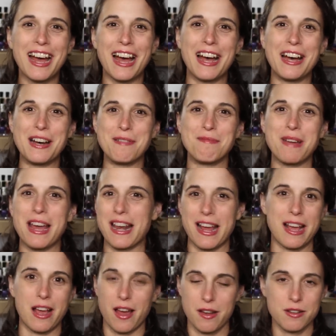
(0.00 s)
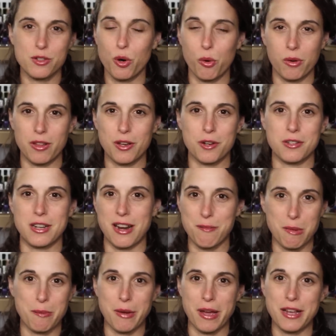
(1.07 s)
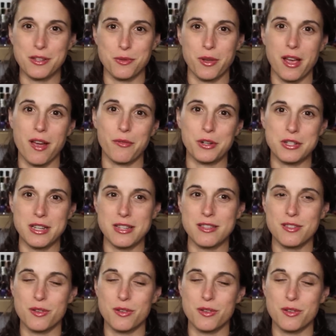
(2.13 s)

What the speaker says: And I got totally hooked, and I've been buying ZOYA ever since.